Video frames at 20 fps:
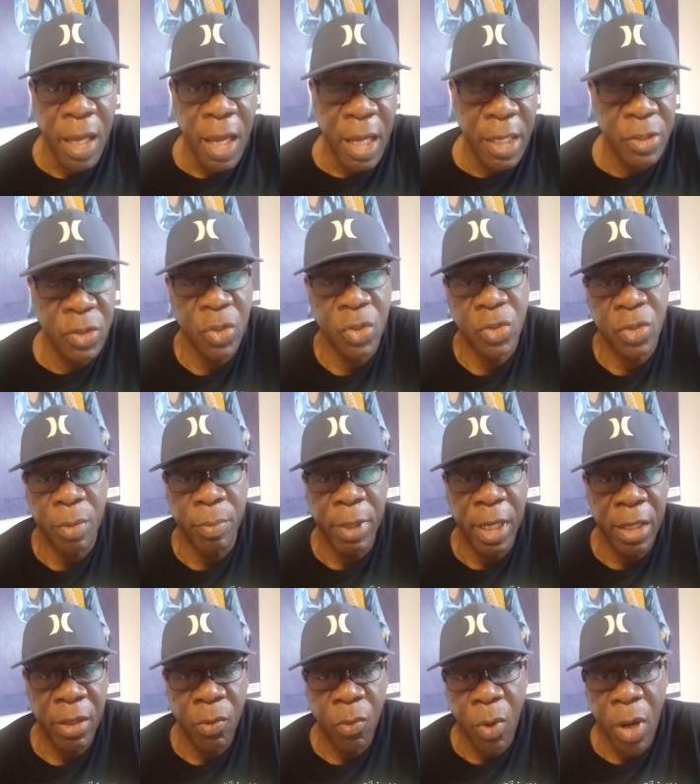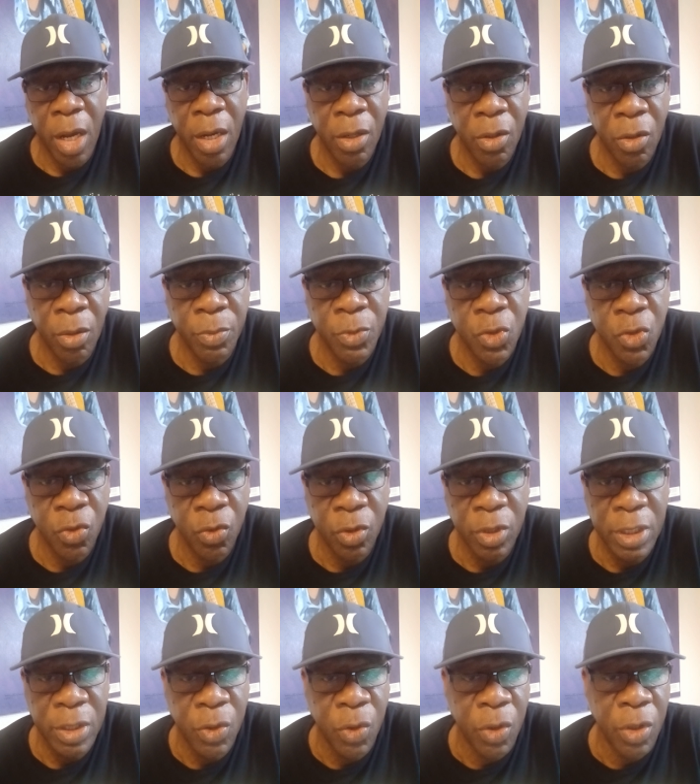And so somebody comes through
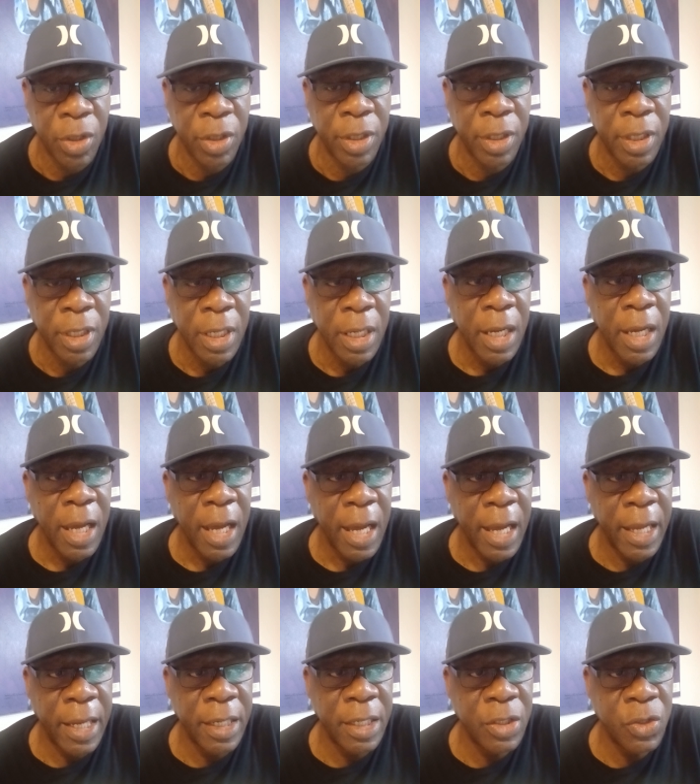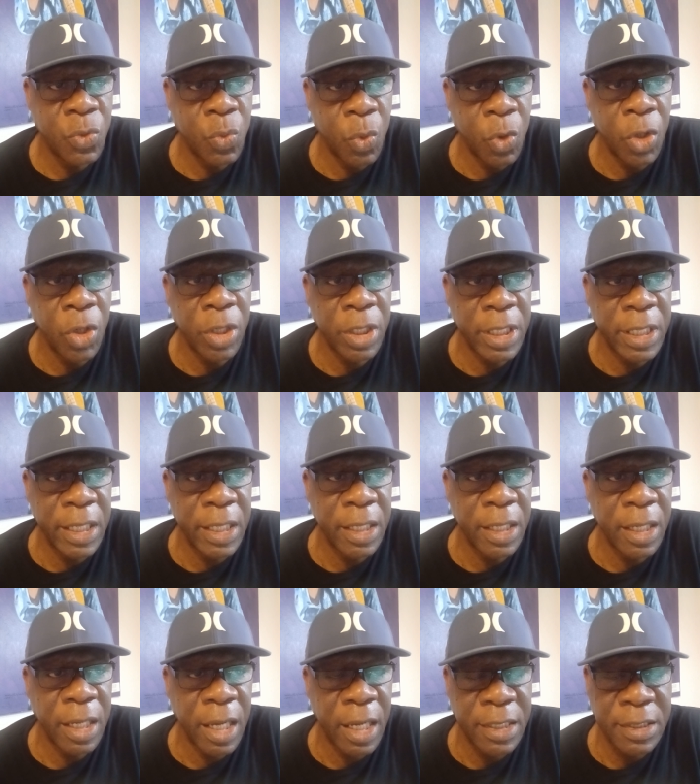the door and is
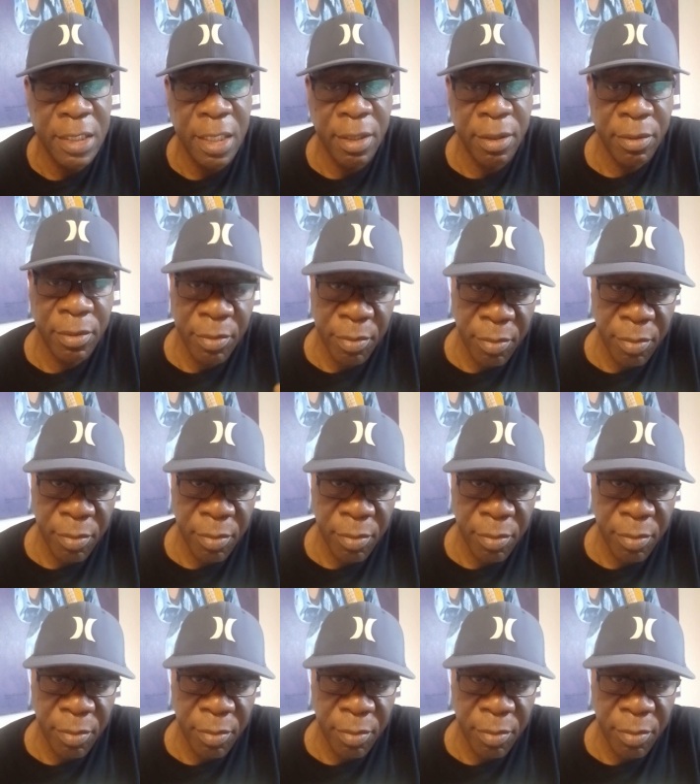working as a